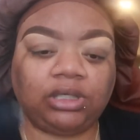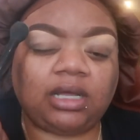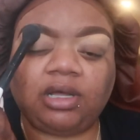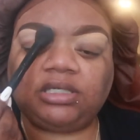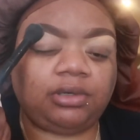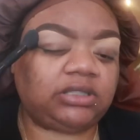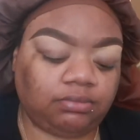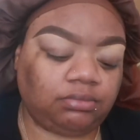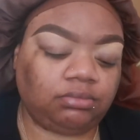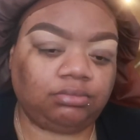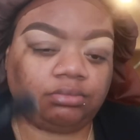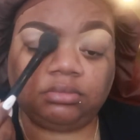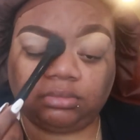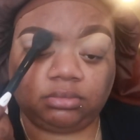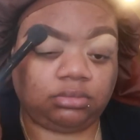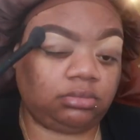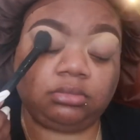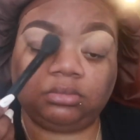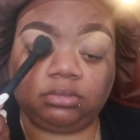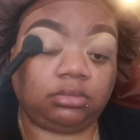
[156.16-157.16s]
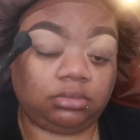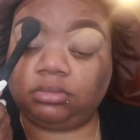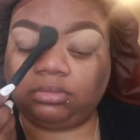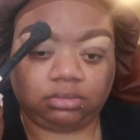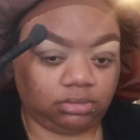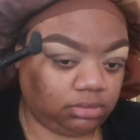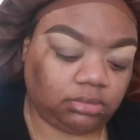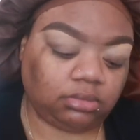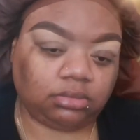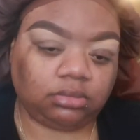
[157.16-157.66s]
you know, I'm only in warm
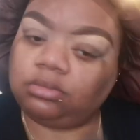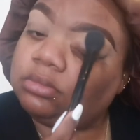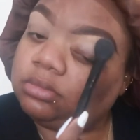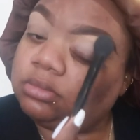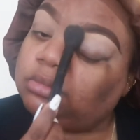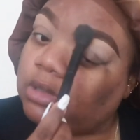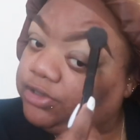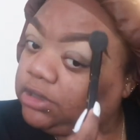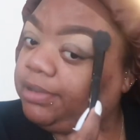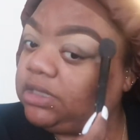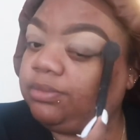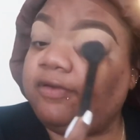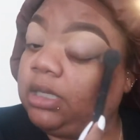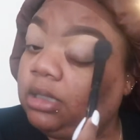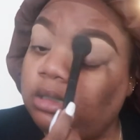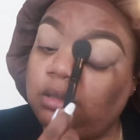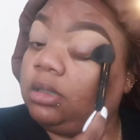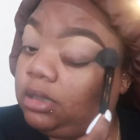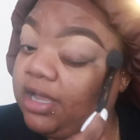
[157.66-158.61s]
climates where I'm sweating,